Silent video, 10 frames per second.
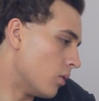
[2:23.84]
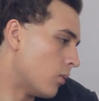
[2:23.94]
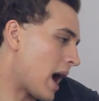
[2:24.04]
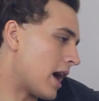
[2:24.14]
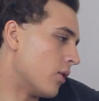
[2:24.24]

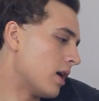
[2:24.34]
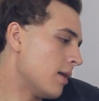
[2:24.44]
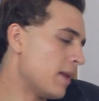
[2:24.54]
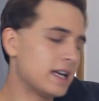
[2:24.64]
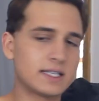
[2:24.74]
Wow,
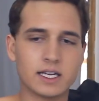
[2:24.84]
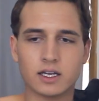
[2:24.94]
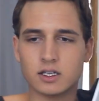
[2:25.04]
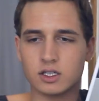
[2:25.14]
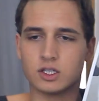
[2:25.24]

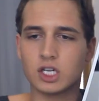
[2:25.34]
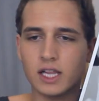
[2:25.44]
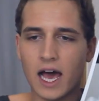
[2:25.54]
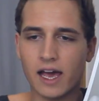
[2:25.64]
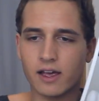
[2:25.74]
amazing.
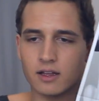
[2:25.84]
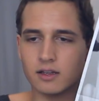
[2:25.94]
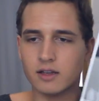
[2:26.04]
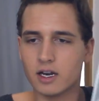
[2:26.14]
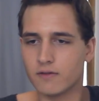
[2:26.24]
July.
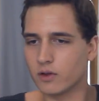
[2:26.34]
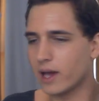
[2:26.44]
None of you